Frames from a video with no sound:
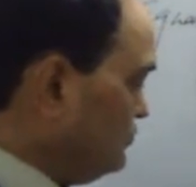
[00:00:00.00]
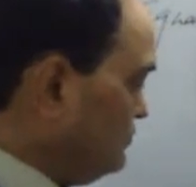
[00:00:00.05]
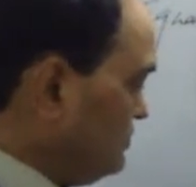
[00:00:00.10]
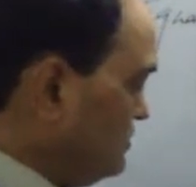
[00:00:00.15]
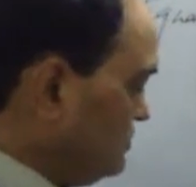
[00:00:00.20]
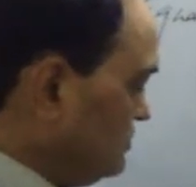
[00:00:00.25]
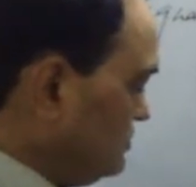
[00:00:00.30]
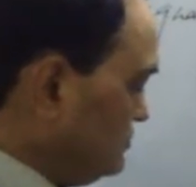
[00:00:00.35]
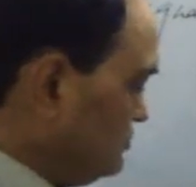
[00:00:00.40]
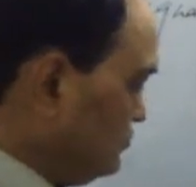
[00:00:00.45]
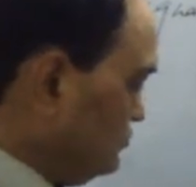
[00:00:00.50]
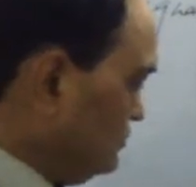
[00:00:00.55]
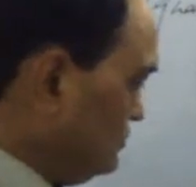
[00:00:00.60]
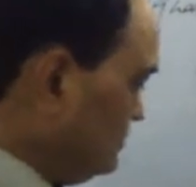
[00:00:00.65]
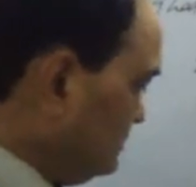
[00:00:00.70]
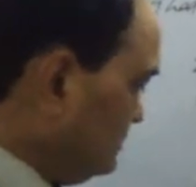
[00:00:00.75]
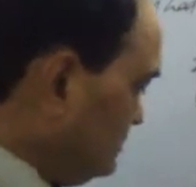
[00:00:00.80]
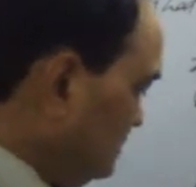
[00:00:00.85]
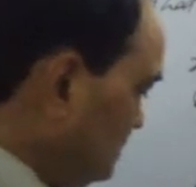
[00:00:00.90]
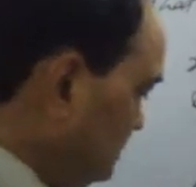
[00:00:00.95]
So
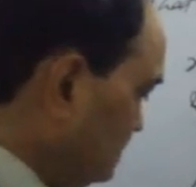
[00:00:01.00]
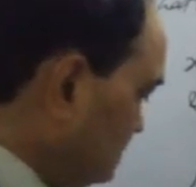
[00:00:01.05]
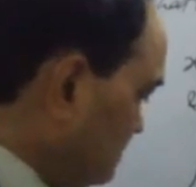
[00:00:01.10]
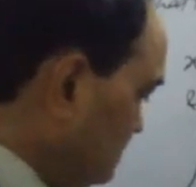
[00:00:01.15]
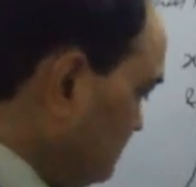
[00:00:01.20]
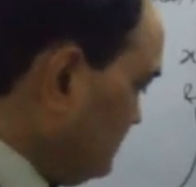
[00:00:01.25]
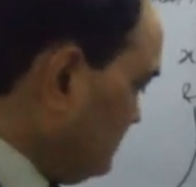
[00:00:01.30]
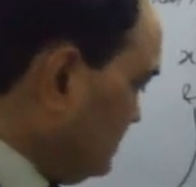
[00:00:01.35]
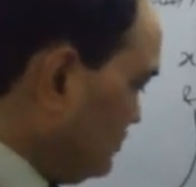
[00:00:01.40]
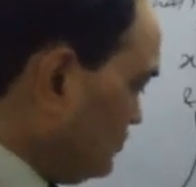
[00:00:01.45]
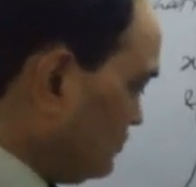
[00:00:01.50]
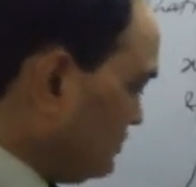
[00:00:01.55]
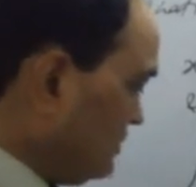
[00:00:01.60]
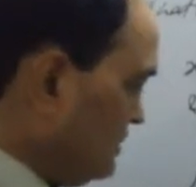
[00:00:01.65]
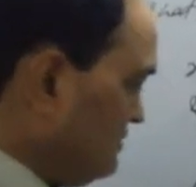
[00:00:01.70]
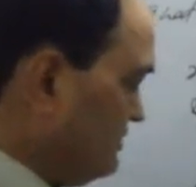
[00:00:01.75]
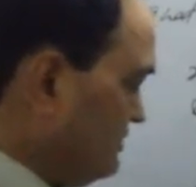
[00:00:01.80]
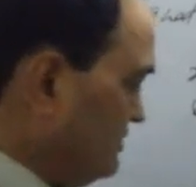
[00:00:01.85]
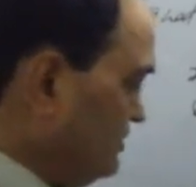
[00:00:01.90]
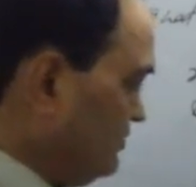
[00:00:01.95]
this region will not
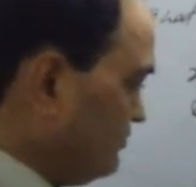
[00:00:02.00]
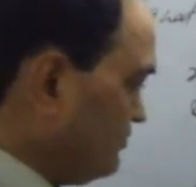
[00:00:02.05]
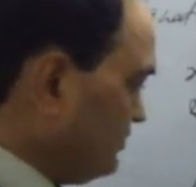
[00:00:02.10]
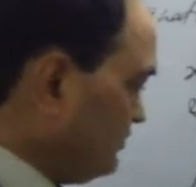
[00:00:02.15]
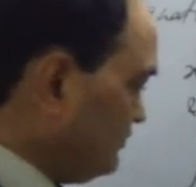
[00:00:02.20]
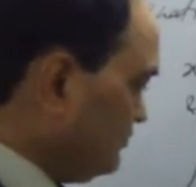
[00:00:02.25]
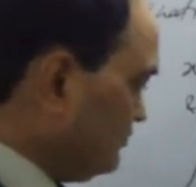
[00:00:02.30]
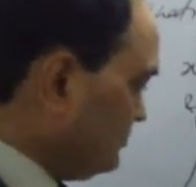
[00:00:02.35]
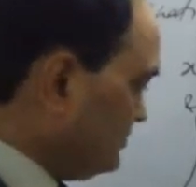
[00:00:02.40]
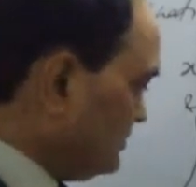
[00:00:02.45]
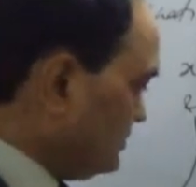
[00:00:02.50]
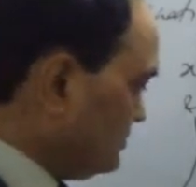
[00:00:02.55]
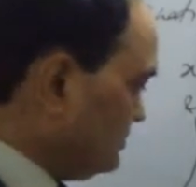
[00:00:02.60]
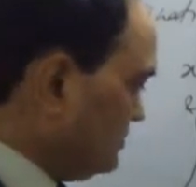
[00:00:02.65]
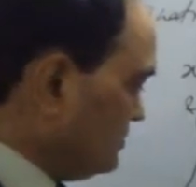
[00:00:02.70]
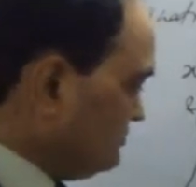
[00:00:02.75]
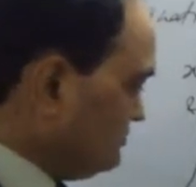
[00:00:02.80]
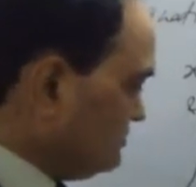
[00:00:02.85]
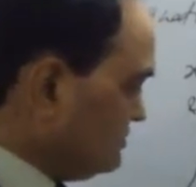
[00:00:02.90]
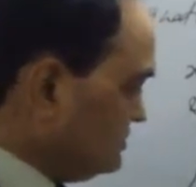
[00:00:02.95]
have any tracing of the
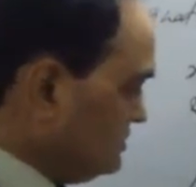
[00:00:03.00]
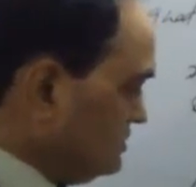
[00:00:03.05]
curve.